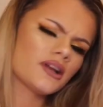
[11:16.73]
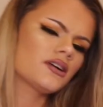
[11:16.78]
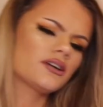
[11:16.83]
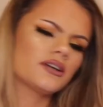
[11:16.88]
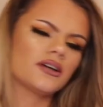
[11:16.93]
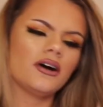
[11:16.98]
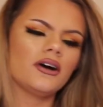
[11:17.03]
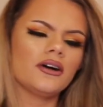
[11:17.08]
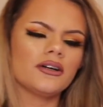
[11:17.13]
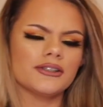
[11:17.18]

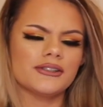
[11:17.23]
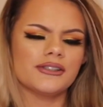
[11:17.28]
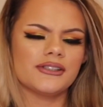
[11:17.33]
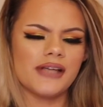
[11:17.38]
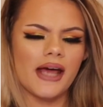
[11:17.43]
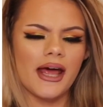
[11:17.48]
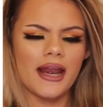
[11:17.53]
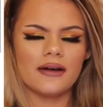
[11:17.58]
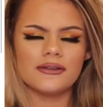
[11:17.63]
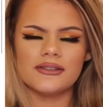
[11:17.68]
God,
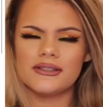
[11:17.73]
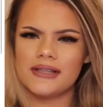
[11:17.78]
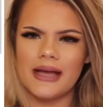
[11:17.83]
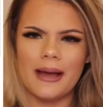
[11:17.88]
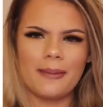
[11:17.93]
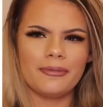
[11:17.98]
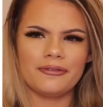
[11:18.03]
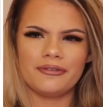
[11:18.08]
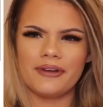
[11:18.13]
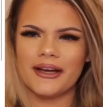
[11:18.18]
10 out of
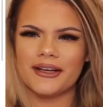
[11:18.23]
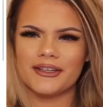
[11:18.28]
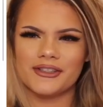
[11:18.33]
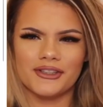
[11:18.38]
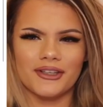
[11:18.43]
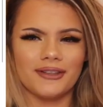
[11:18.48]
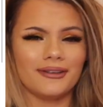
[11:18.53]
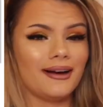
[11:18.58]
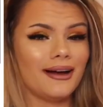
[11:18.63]
10 perfection.